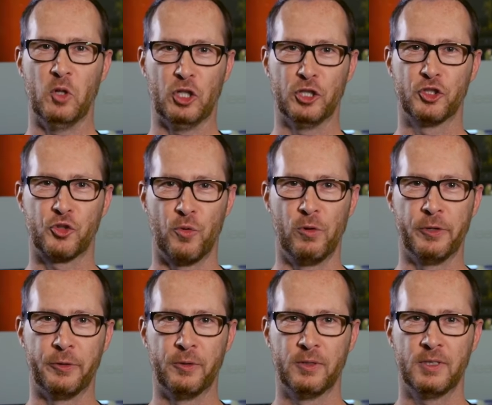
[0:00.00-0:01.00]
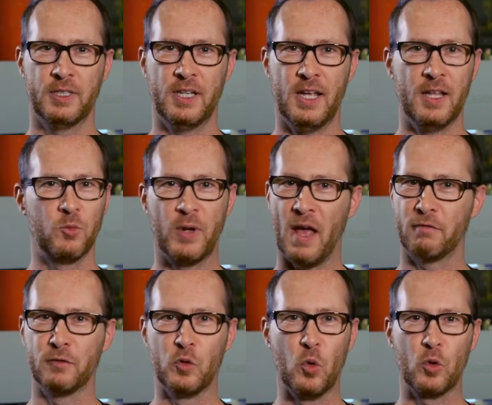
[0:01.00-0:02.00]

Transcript: controller, and we have no